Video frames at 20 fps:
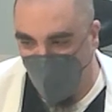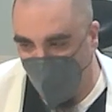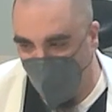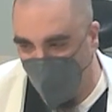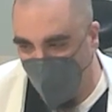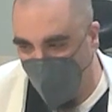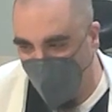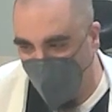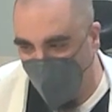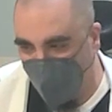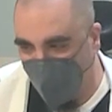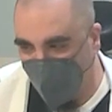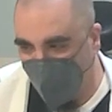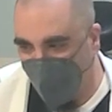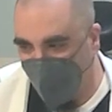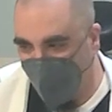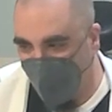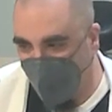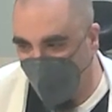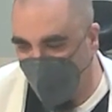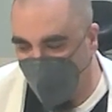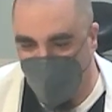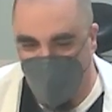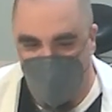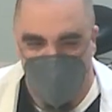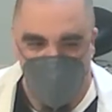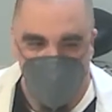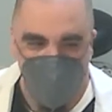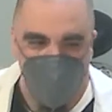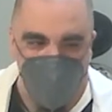roll, but
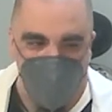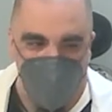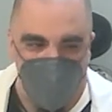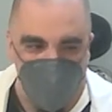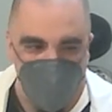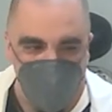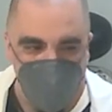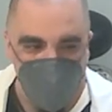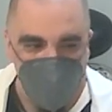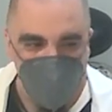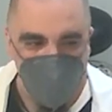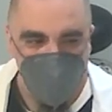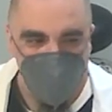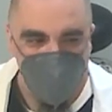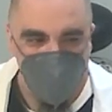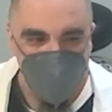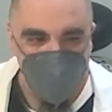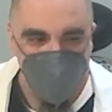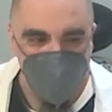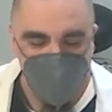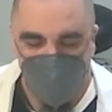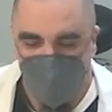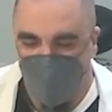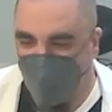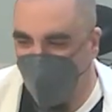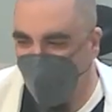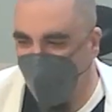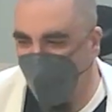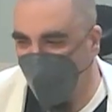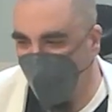it's just what
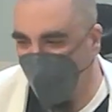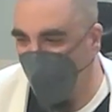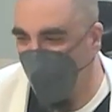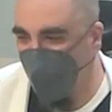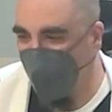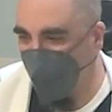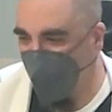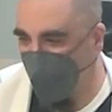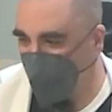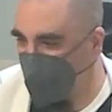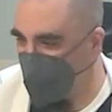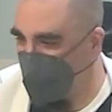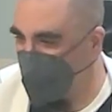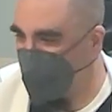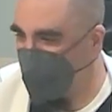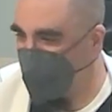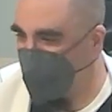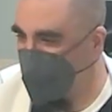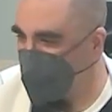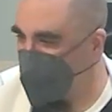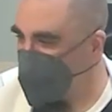kind of foamy and hardy. It